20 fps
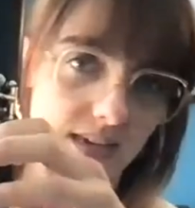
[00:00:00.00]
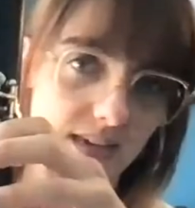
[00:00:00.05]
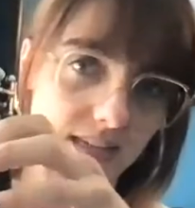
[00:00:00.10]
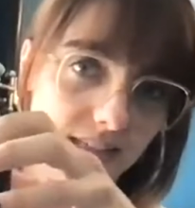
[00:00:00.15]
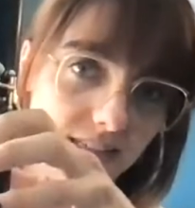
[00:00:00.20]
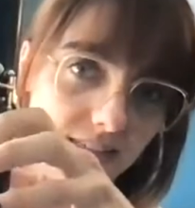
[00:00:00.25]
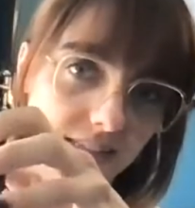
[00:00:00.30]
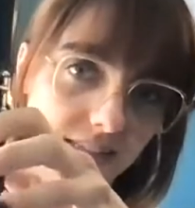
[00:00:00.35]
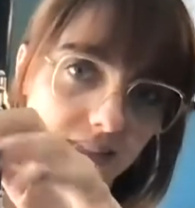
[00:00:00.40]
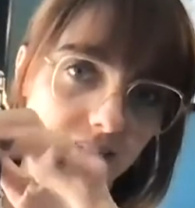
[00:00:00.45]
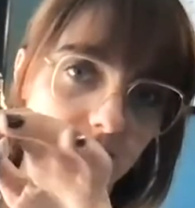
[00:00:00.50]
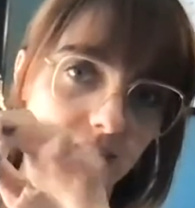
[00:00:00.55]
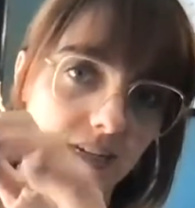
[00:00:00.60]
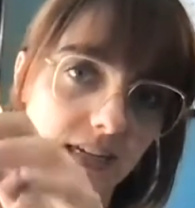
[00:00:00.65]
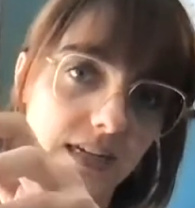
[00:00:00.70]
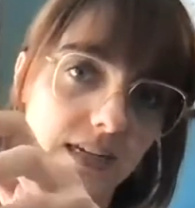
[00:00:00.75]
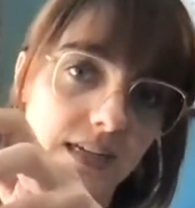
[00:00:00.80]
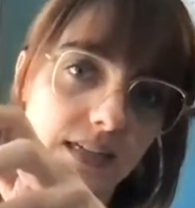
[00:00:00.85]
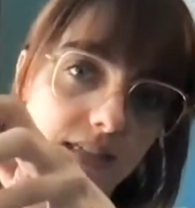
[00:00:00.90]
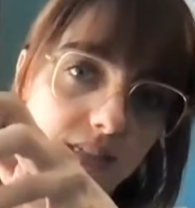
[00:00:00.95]
this,
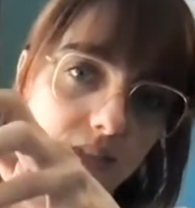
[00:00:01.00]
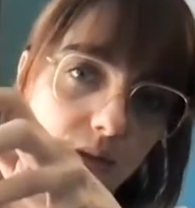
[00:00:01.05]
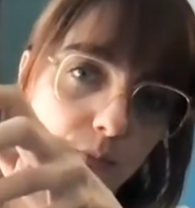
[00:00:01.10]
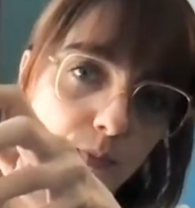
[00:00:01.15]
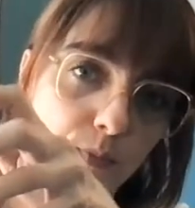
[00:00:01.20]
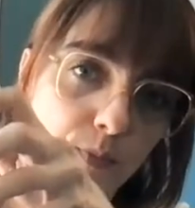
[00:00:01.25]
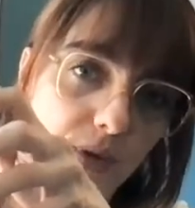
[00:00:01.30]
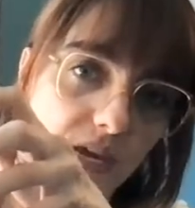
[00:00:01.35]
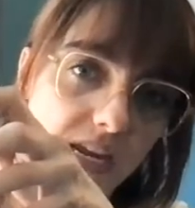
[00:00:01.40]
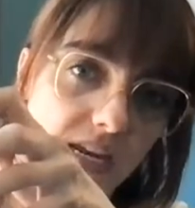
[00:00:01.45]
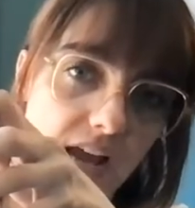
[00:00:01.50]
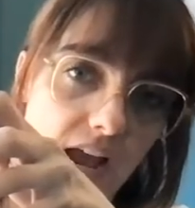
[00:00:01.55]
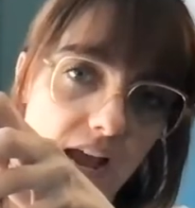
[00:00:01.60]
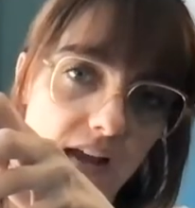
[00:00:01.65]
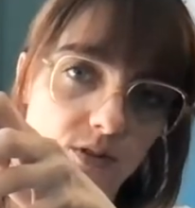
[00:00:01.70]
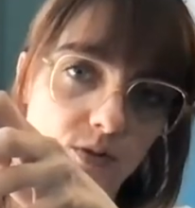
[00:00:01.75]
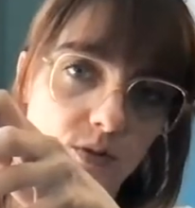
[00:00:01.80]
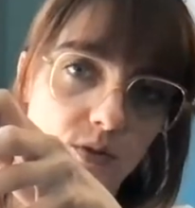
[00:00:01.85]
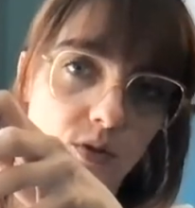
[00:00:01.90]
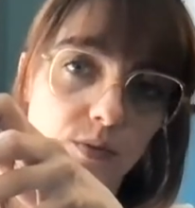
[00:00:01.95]
to B
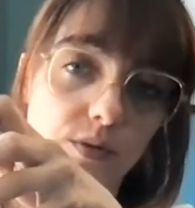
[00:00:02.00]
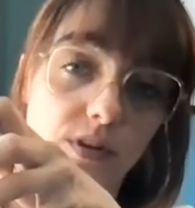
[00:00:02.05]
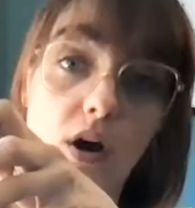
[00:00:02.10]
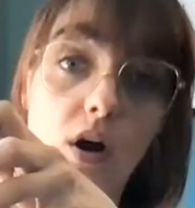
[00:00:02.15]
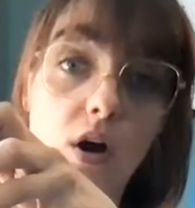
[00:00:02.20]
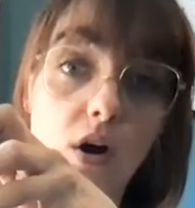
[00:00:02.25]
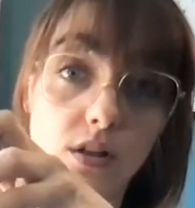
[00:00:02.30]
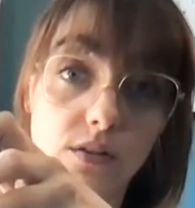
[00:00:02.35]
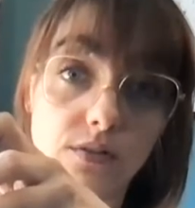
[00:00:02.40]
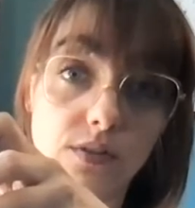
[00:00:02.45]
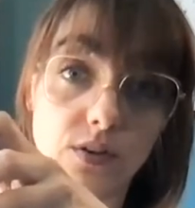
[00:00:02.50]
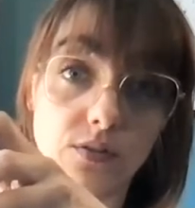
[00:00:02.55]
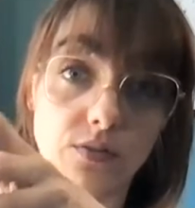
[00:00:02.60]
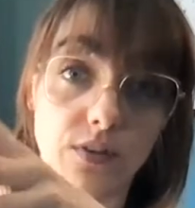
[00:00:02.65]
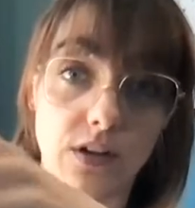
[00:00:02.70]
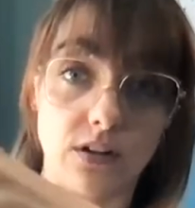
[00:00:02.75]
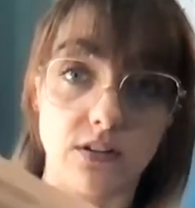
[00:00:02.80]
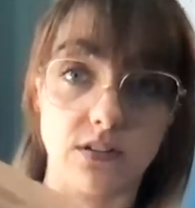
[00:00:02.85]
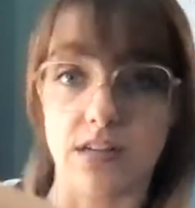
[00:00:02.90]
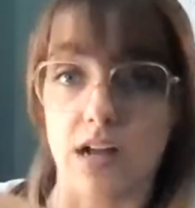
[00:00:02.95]
natural with all of your
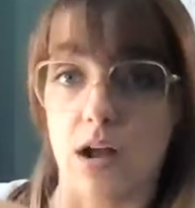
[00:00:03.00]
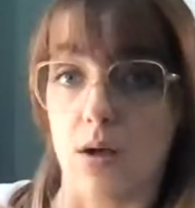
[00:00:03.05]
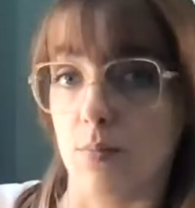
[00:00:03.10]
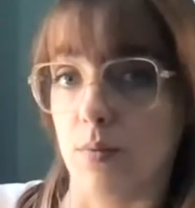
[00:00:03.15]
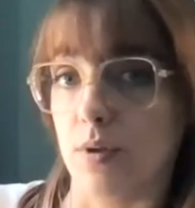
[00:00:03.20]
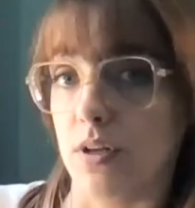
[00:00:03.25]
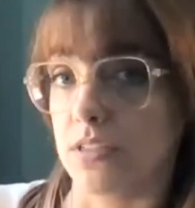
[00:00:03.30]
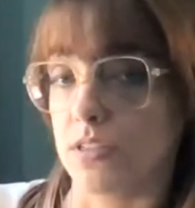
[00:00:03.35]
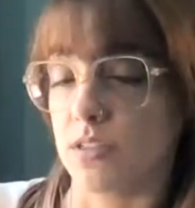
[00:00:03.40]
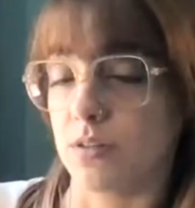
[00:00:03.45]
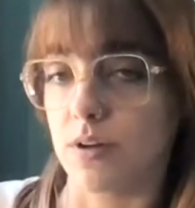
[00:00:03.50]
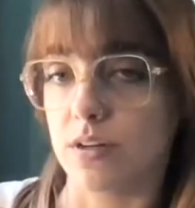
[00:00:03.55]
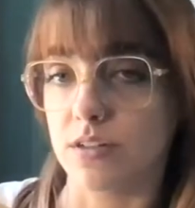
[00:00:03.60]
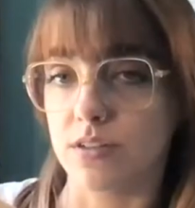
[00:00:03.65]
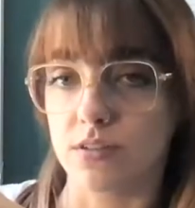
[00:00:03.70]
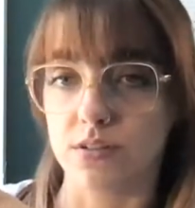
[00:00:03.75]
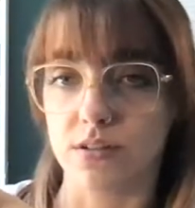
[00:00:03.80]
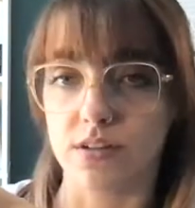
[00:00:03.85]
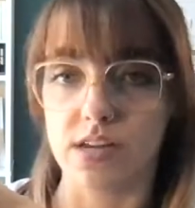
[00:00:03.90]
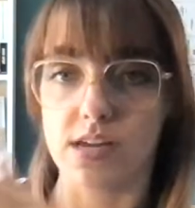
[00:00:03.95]
fingers down plus the
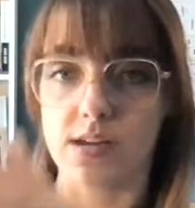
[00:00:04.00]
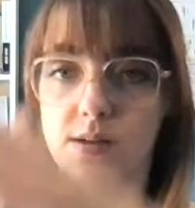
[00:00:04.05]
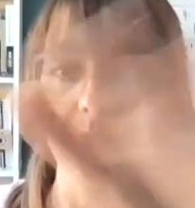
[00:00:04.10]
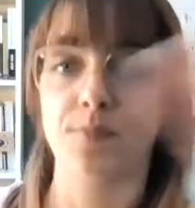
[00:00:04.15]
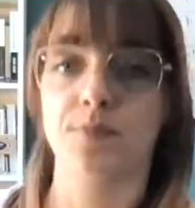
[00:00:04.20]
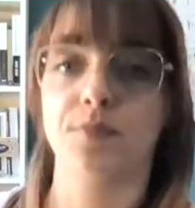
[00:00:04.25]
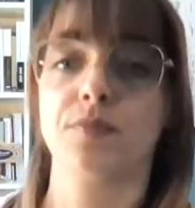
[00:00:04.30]
register key.